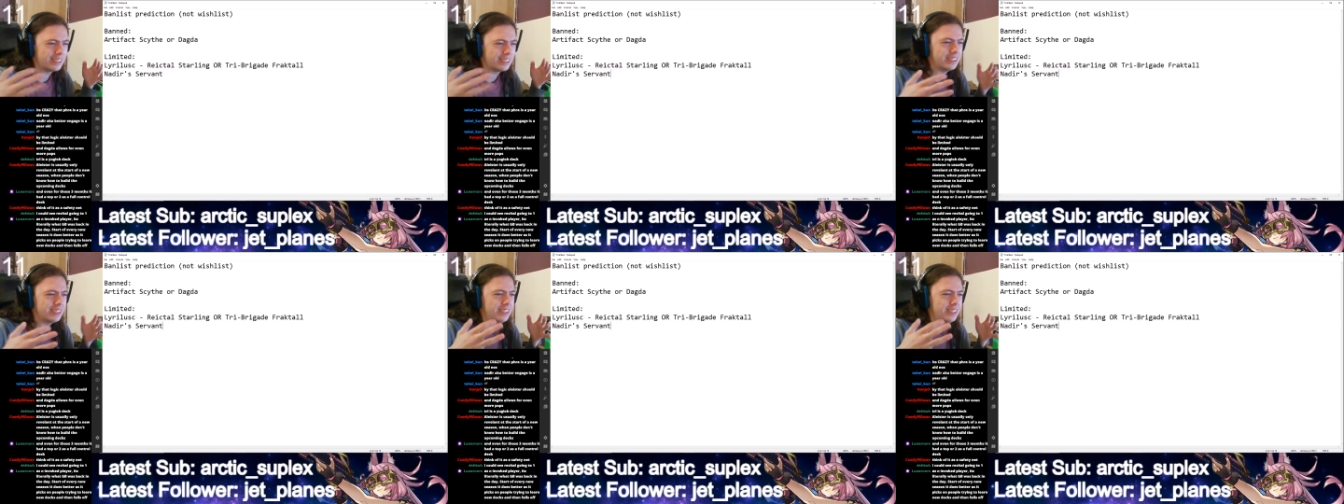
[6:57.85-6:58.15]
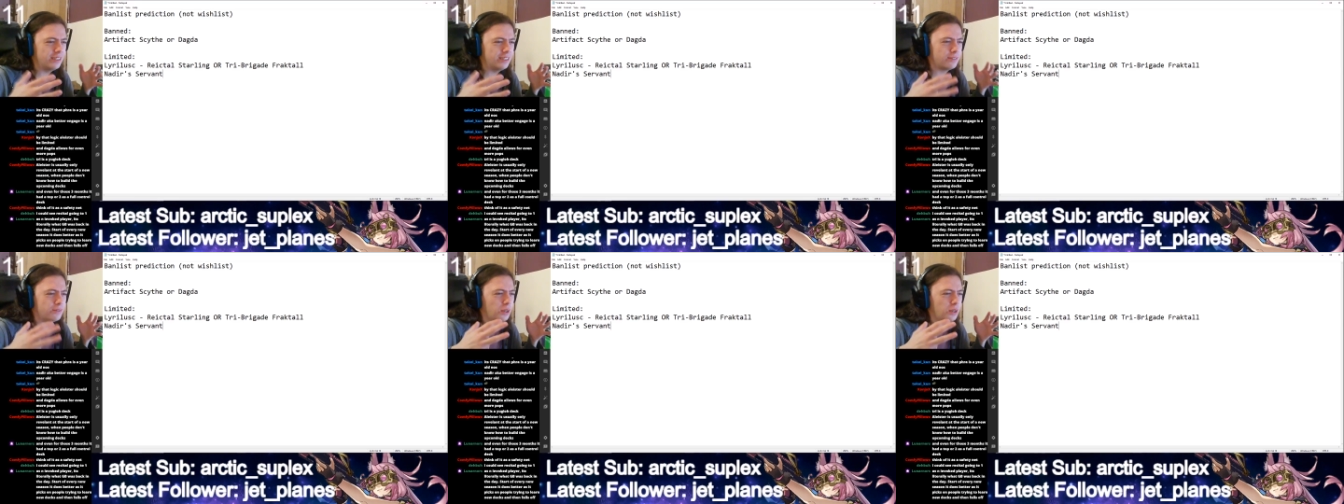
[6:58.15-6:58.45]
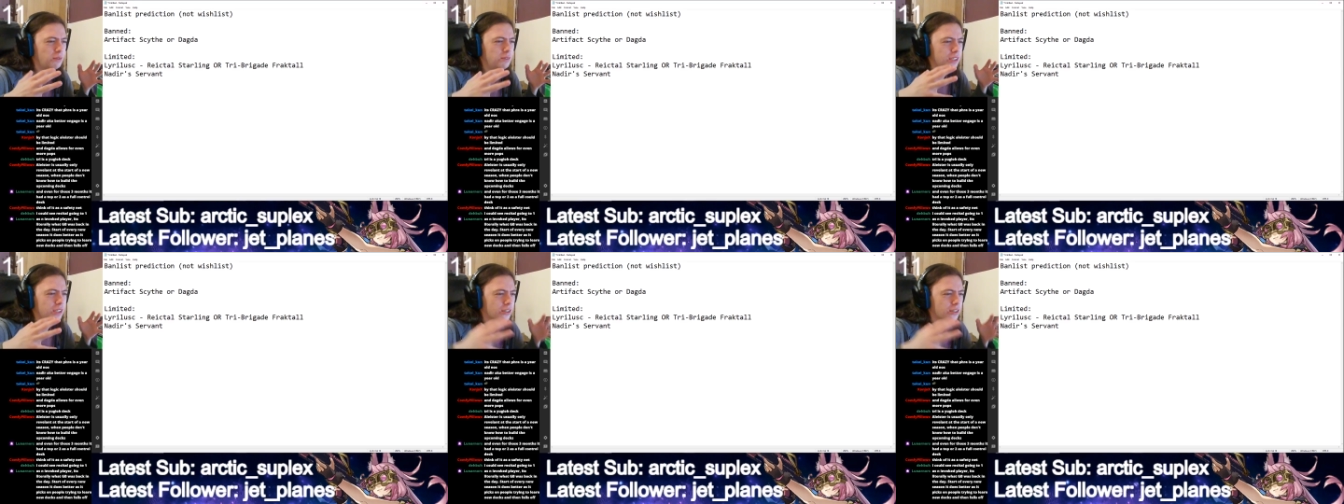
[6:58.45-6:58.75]
this is
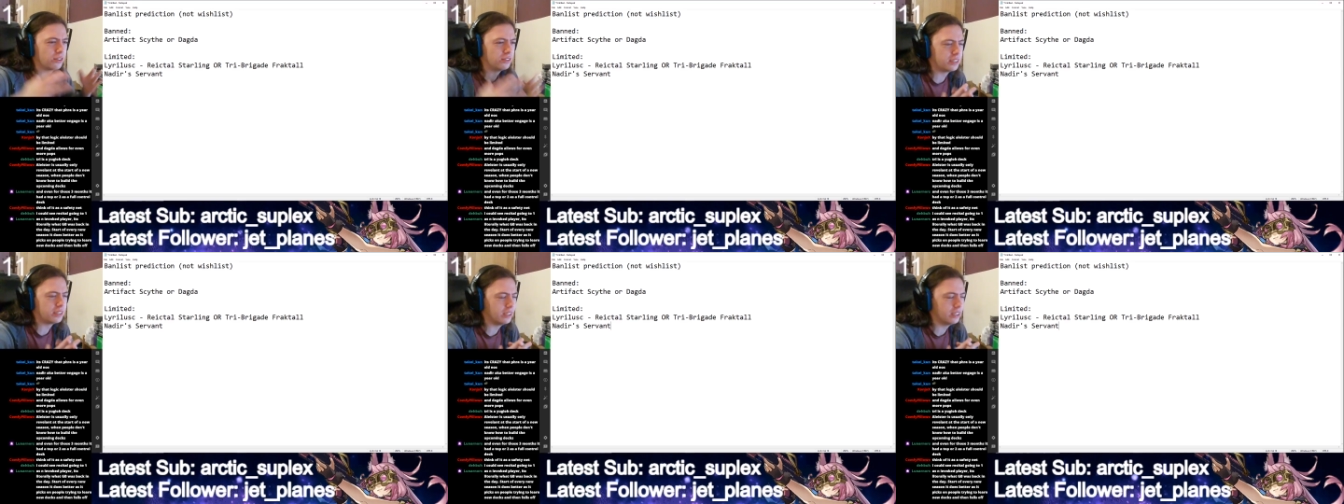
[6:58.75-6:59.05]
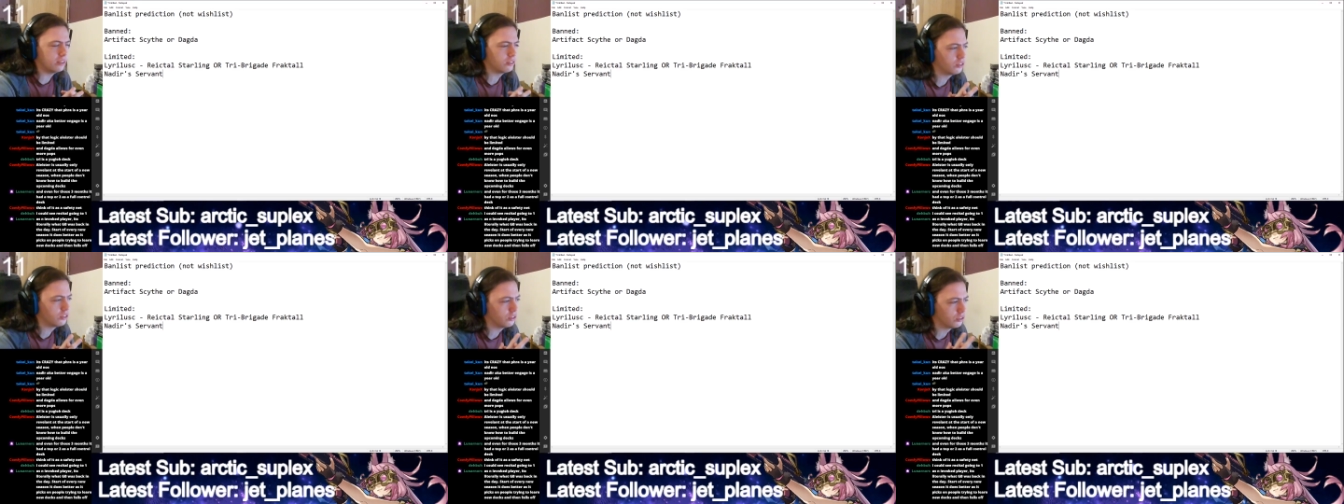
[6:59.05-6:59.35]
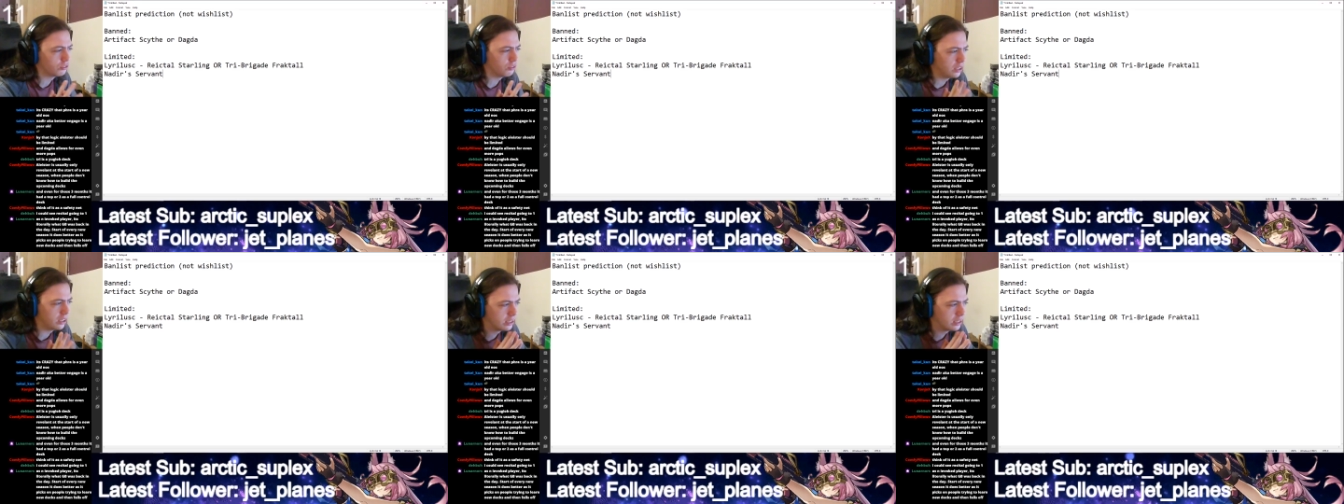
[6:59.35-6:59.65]
very
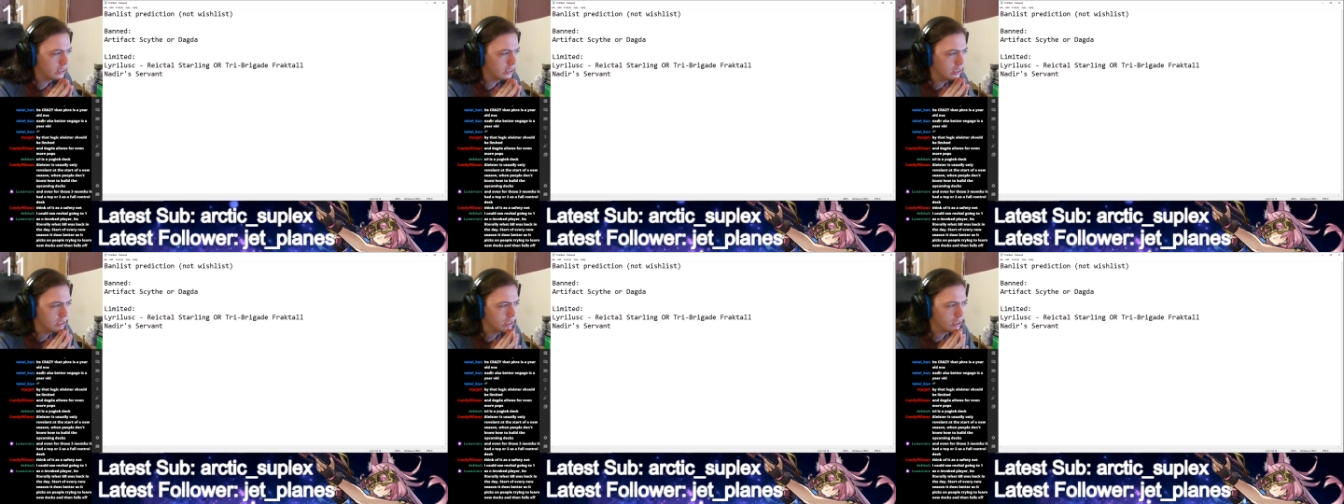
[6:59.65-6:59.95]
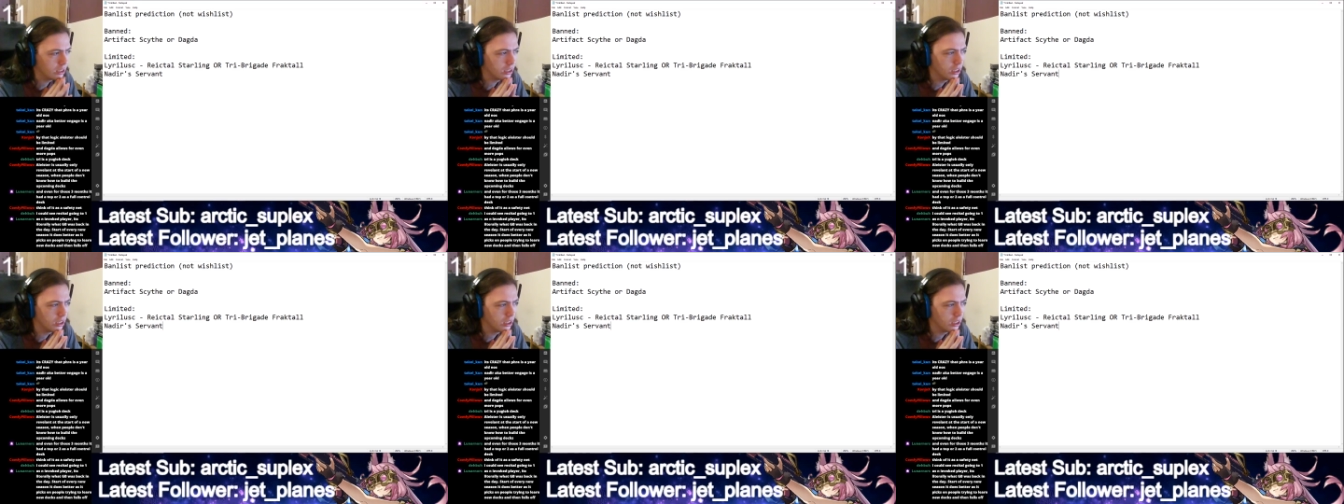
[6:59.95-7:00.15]
contentious right here.